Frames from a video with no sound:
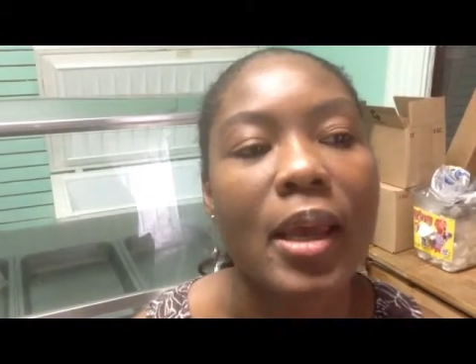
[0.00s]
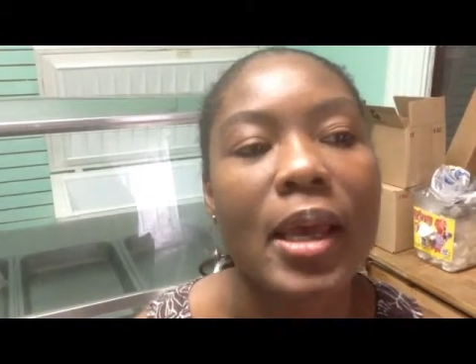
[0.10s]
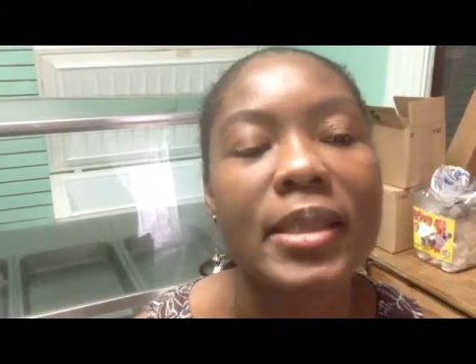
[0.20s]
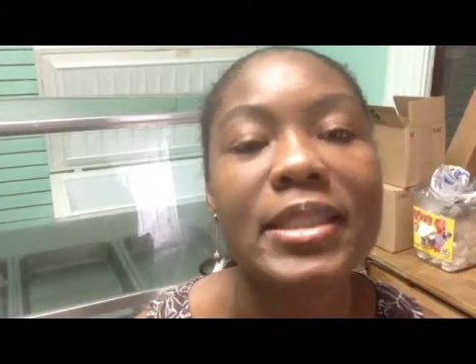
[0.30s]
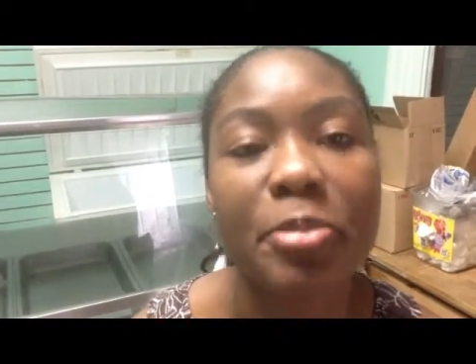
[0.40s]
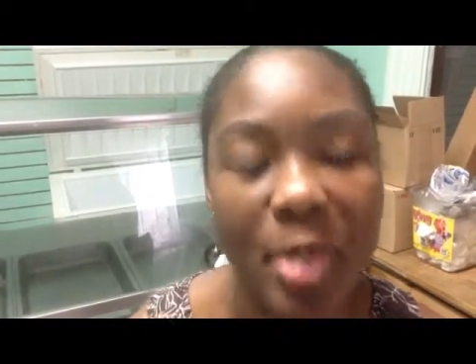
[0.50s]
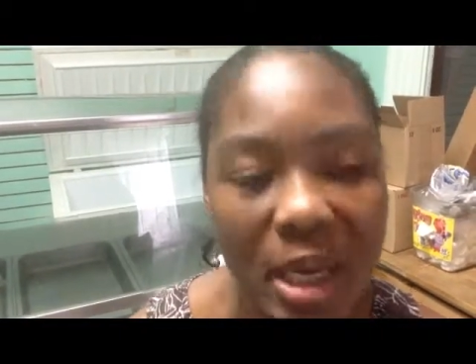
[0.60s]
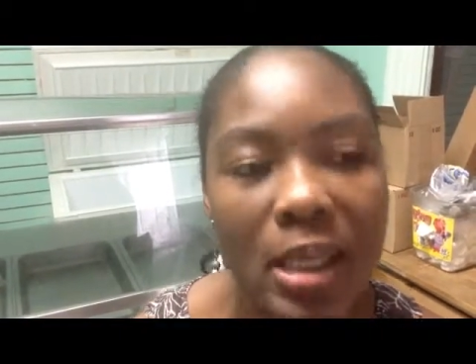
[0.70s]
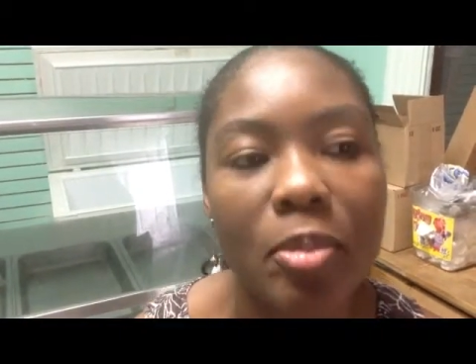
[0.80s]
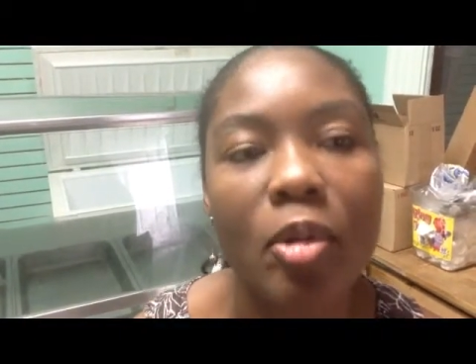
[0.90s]
and
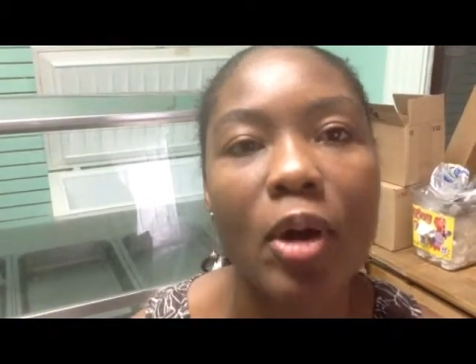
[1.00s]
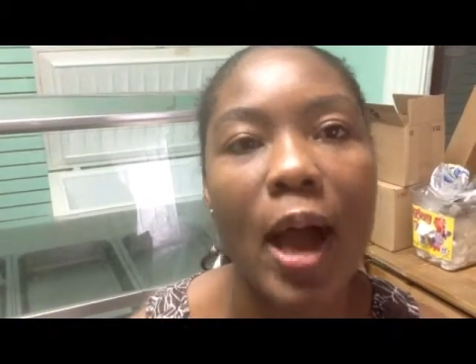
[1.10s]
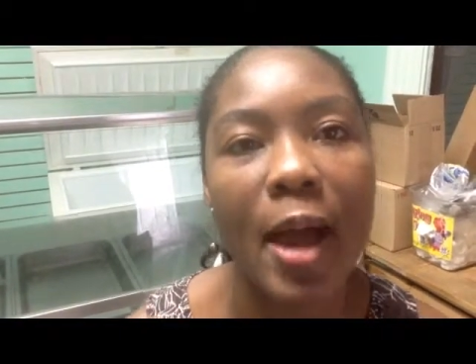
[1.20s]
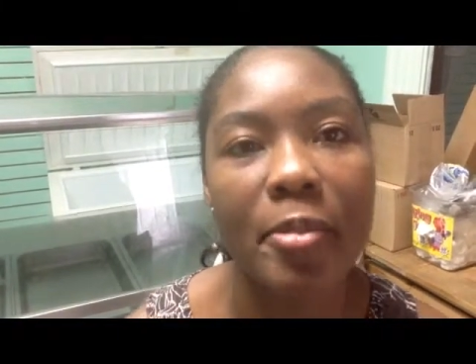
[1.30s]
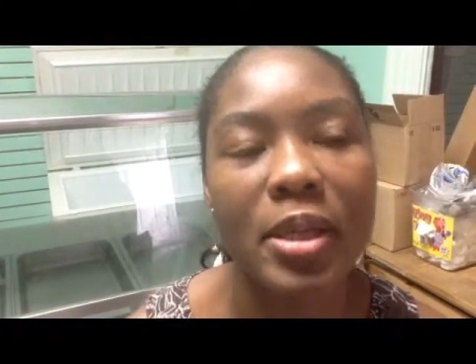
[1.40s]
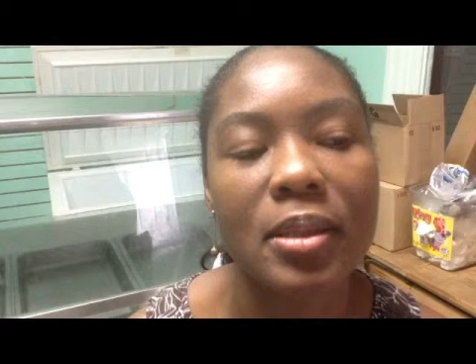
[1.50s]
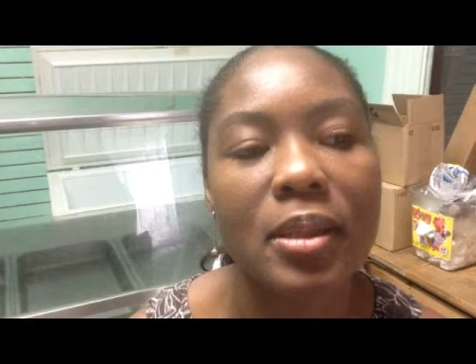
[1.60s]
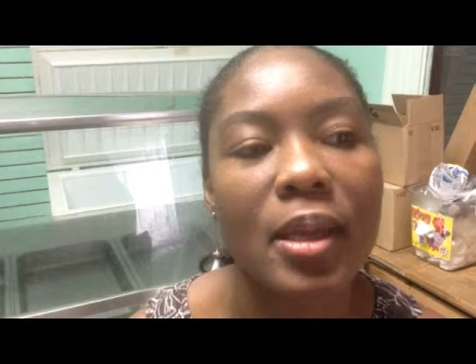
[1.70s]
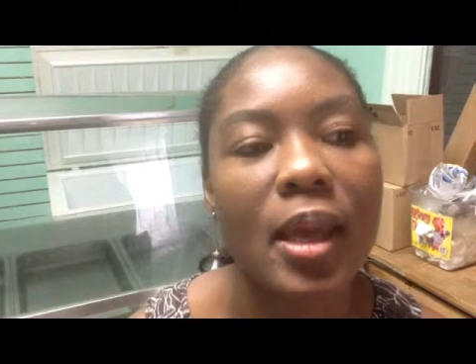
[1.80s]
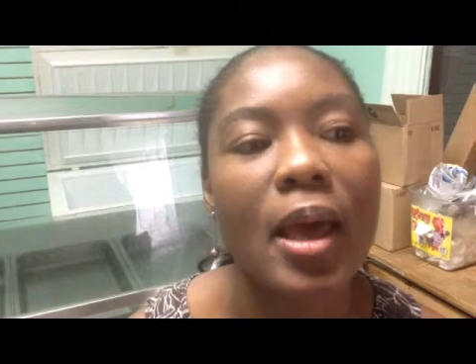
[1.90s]
dependable habit.
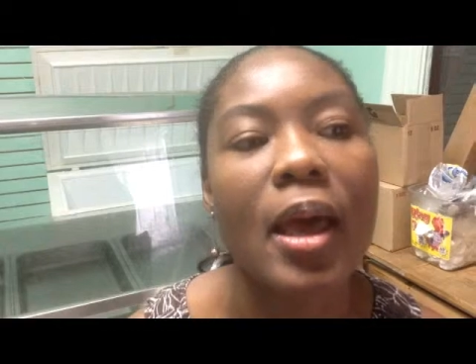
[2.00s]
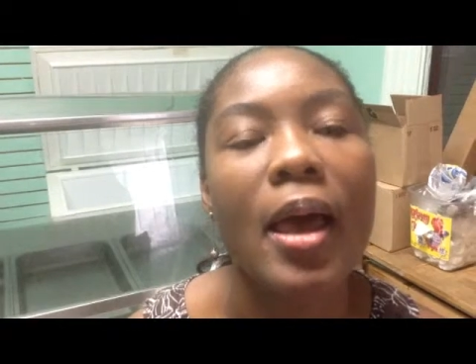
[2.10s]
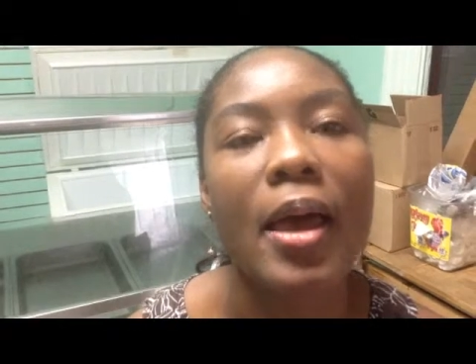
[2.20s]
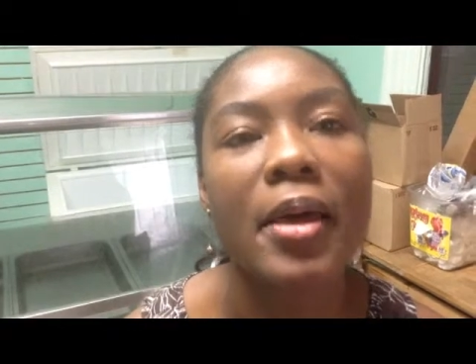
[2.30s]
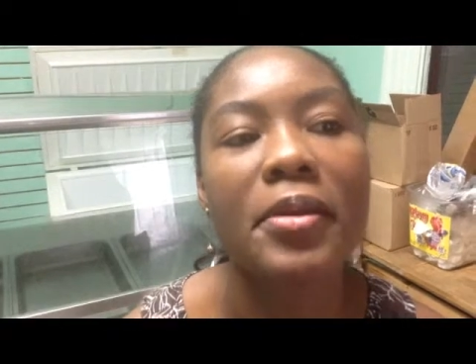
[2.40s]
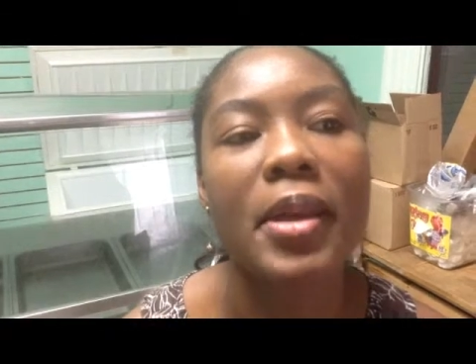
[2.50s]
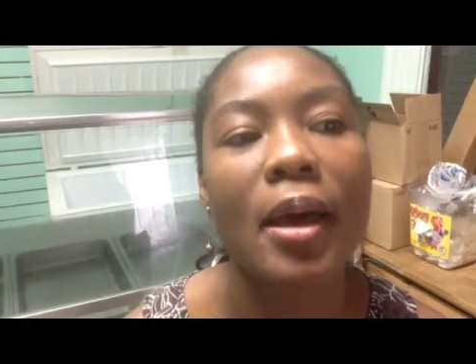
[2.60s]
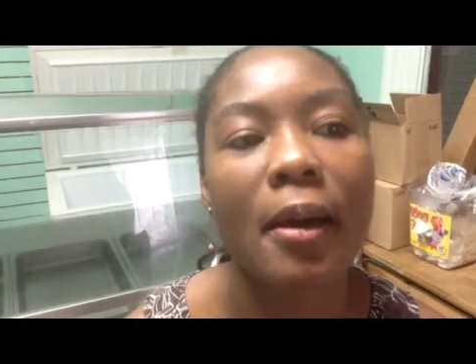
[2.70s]
And